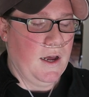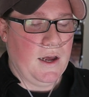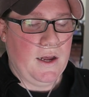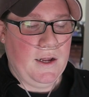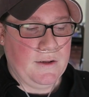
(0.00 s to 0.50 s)

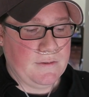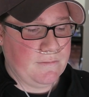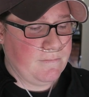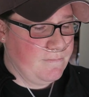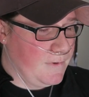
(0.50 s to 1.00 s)

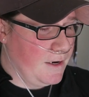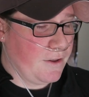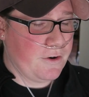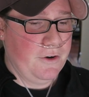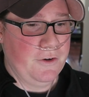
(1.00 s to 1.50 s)
In
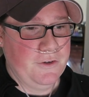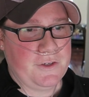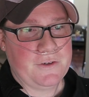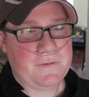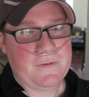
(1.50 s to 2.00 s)
other
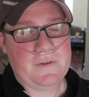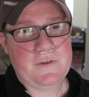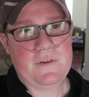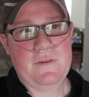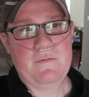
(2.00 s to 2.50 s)
news,
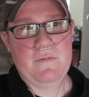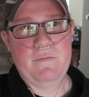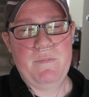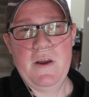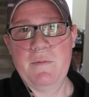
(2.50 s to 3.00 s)

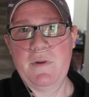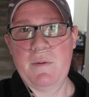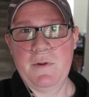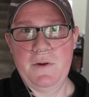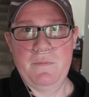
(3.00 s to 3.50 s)

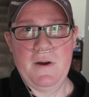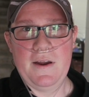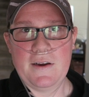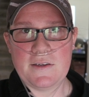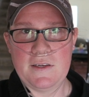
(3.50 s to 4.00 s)
BMW
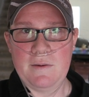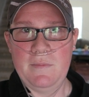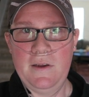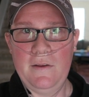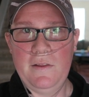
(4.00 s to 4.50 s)
Bank sent
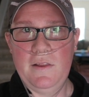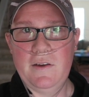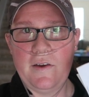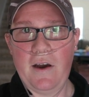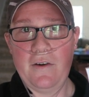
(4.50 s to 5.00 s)
me the
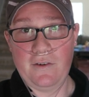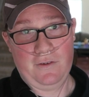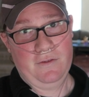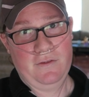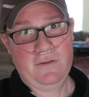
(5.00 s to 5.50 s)

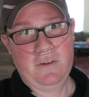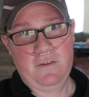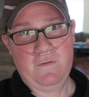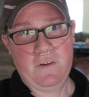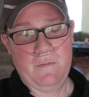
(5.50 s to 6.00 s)
title
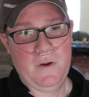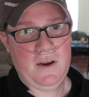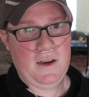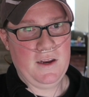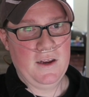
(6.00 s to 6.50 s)
for the
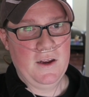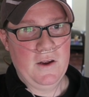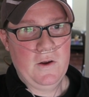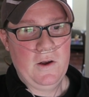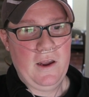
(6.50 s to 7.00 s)
Mini,
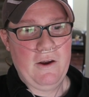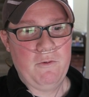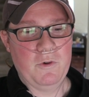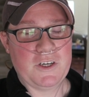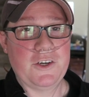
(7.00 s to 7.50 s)

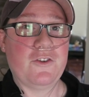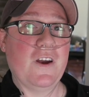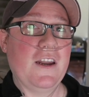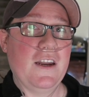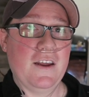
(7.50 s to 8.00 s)
which I
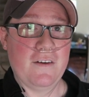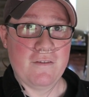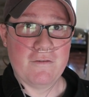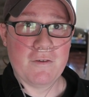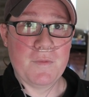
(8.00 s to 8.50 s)
traded
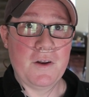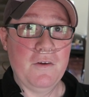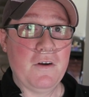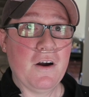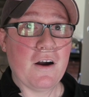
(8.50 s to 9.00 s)
in for my
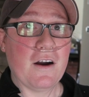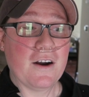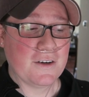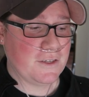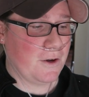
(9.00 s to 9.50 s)
new
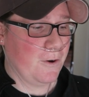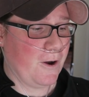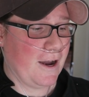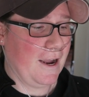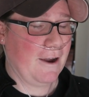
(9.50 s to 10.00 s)
car.
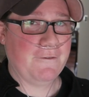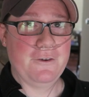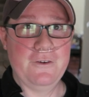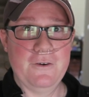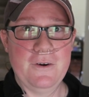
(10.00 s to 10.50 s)
So I have
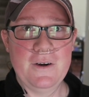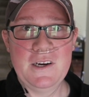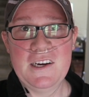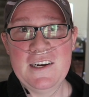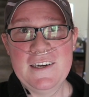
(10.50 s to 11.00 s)
to
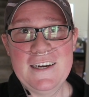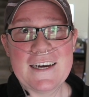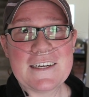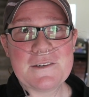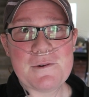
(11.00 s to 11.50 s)

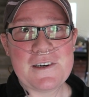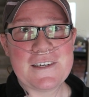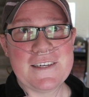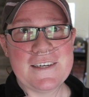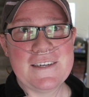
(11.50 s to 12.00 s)
head out to
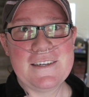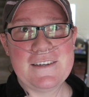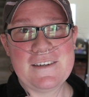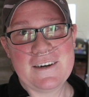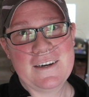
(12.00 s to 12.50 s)
Warrington,
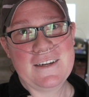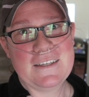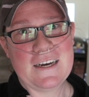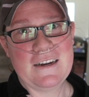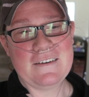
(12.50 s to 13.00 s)
turn in
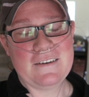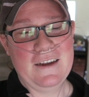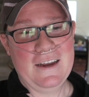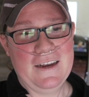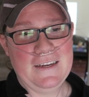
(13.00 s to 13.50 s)
the title,
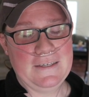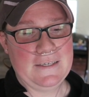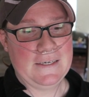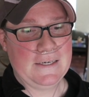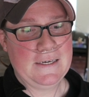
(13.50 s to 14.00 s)
and